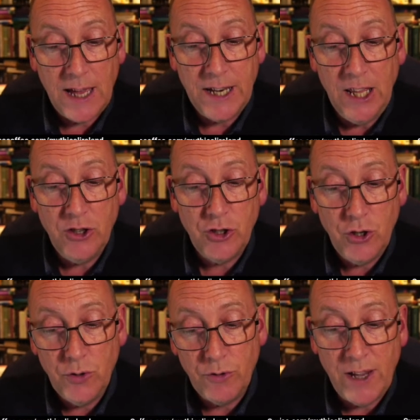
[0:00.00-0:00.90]
and each
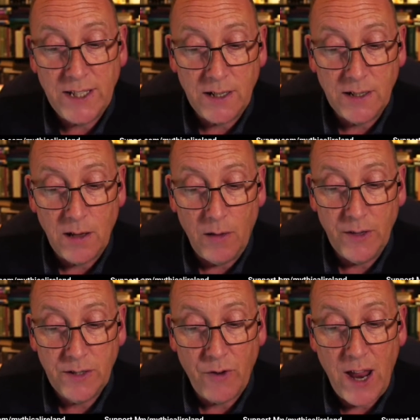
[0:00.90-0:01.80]
knew the residence of
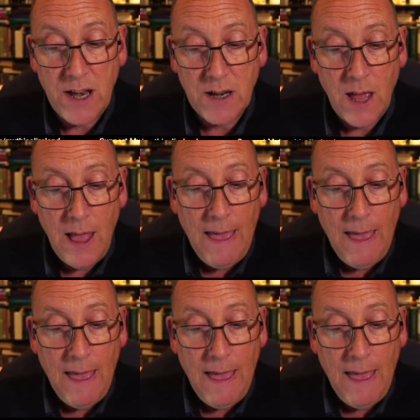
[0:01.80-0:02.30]
his friend,